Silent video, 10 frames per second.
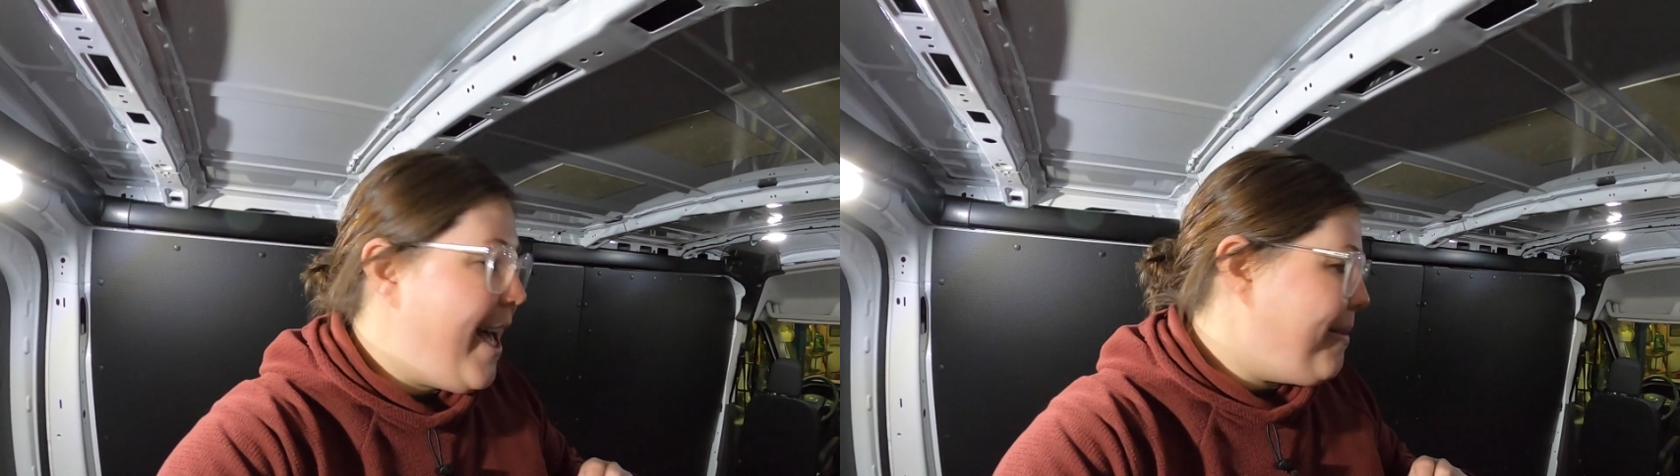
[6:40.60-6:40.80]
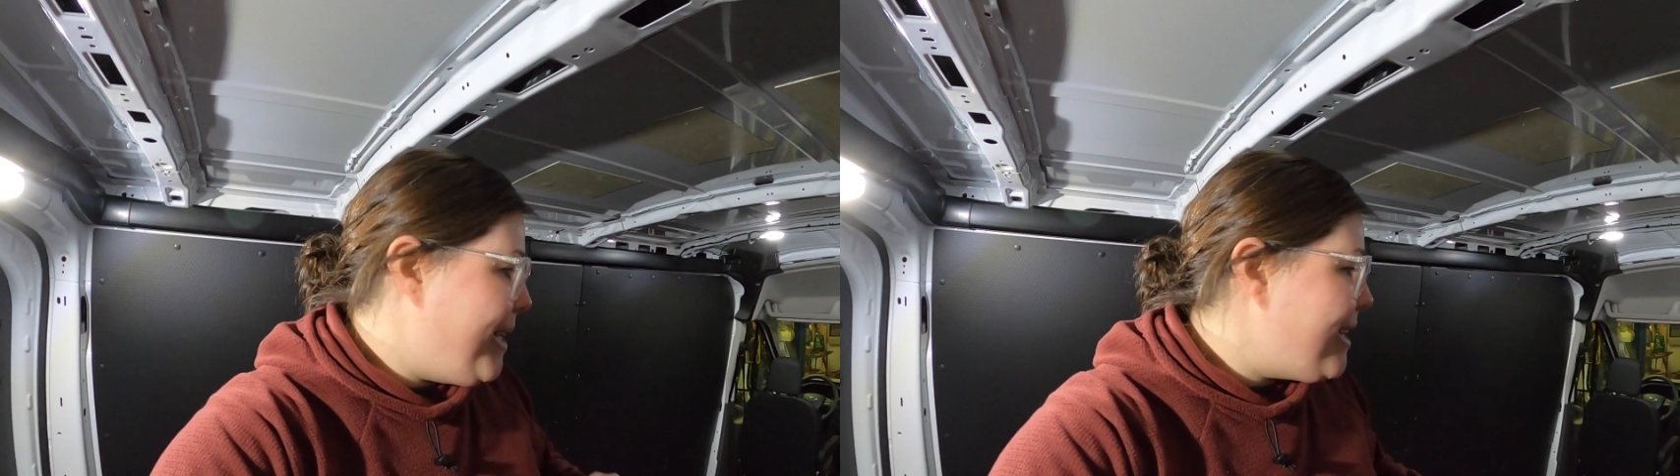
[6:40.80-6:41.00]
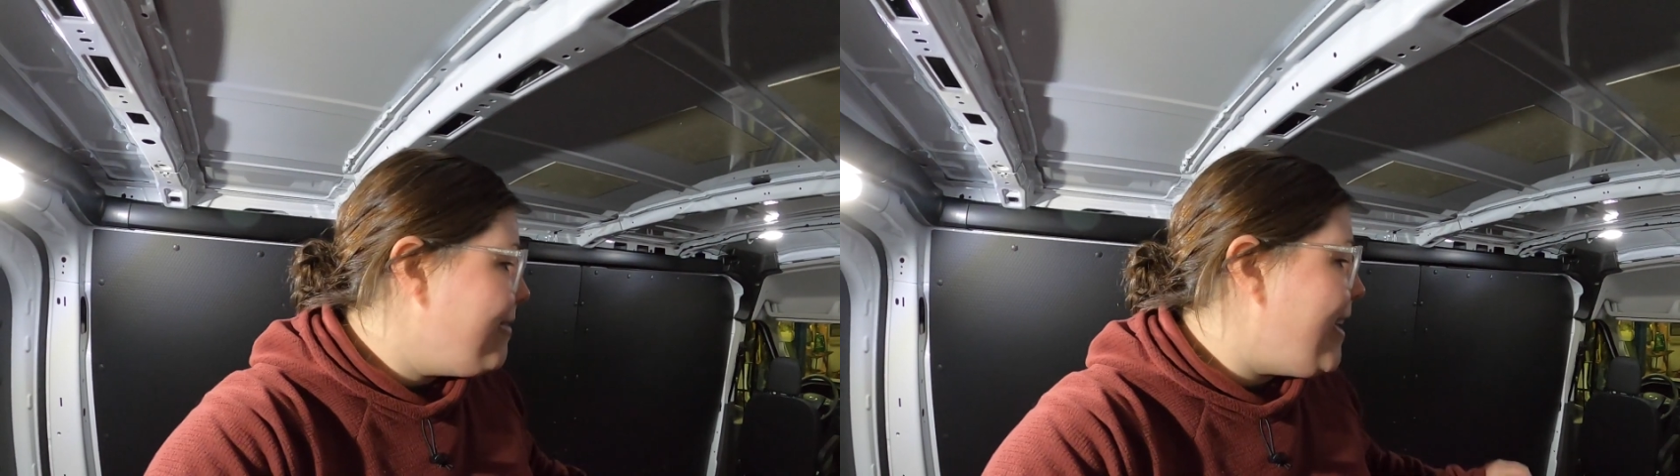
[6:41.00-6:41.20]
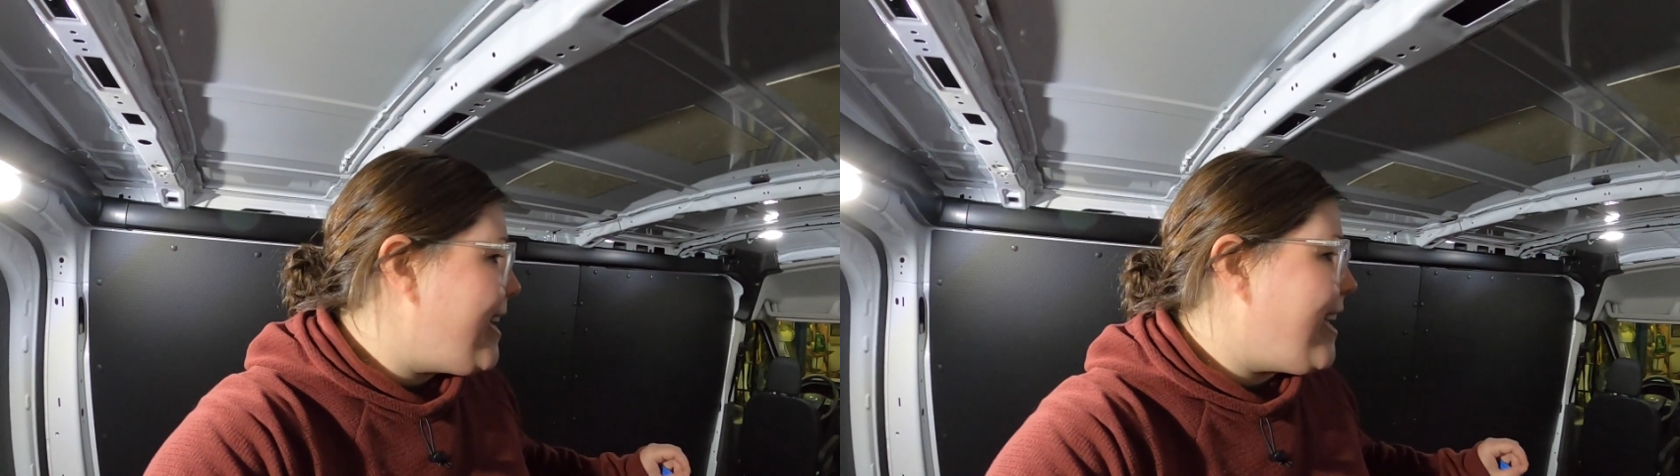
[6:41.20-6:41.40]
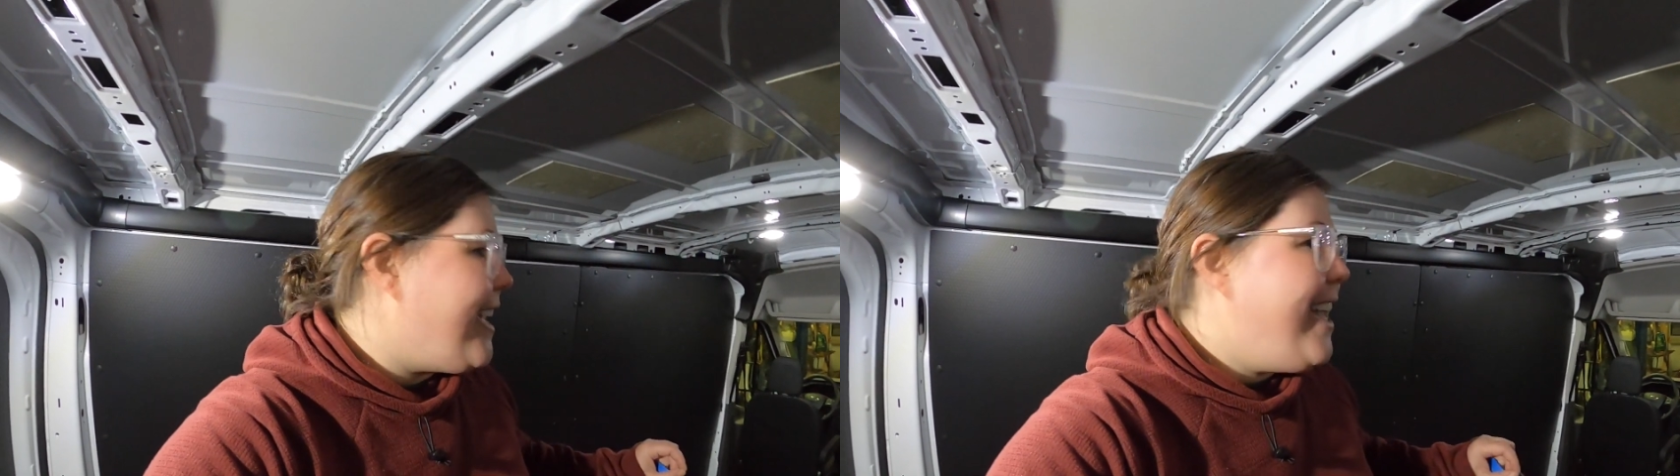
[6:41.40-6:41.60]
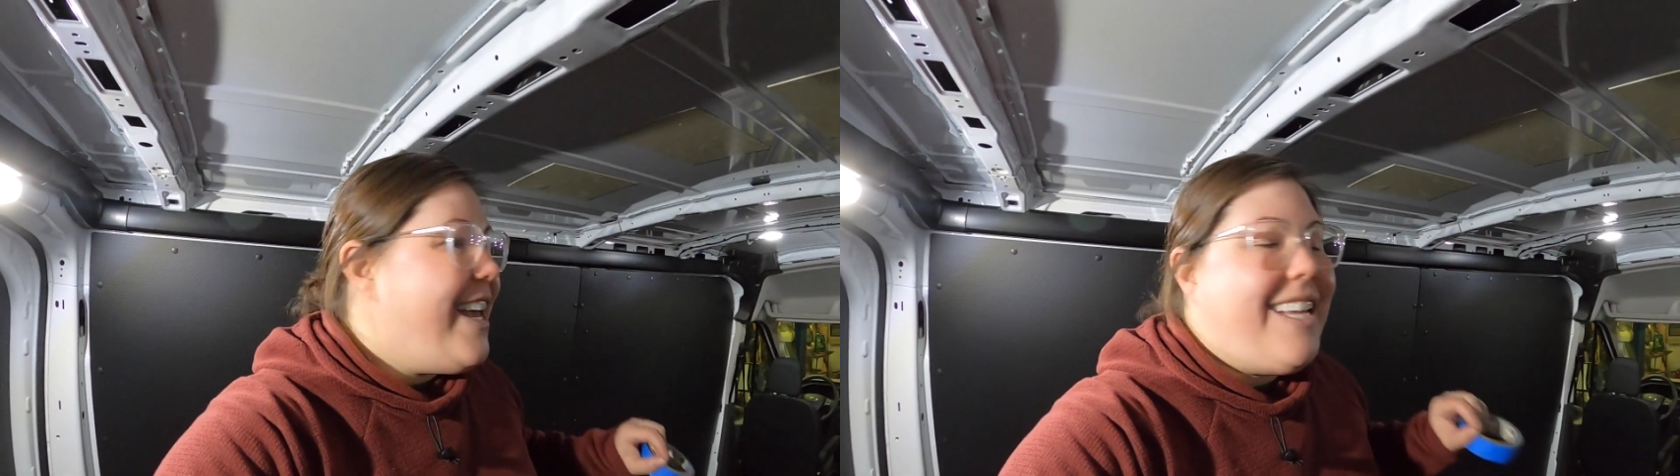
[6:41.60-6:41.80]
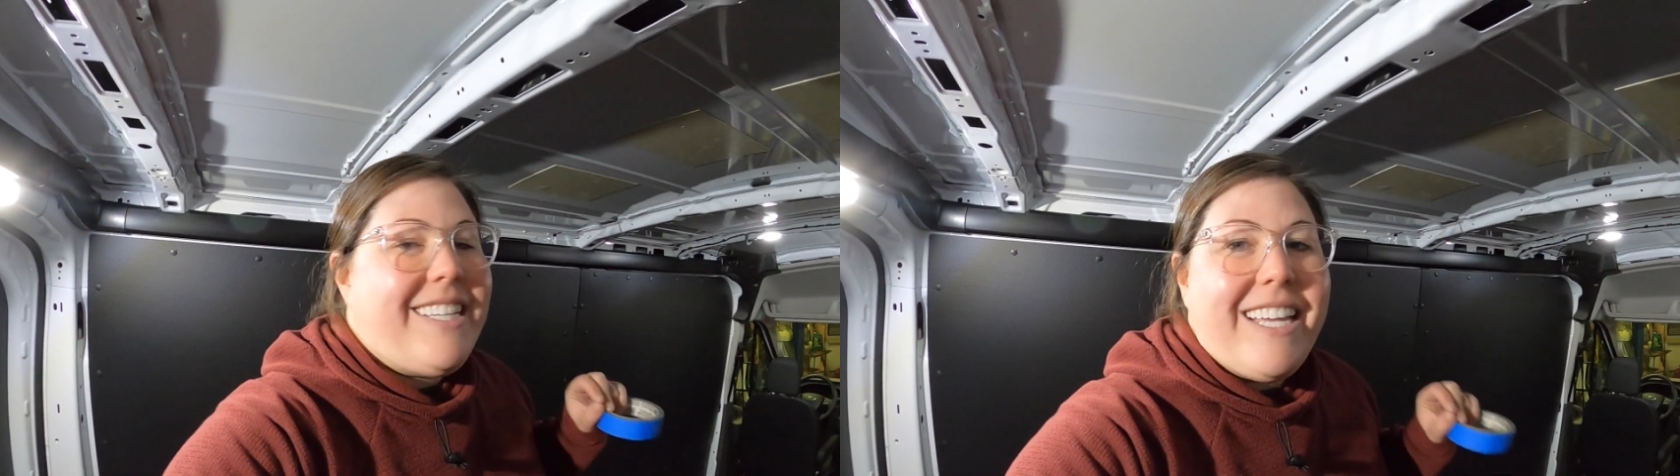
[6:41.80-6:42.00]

I'm getting ready to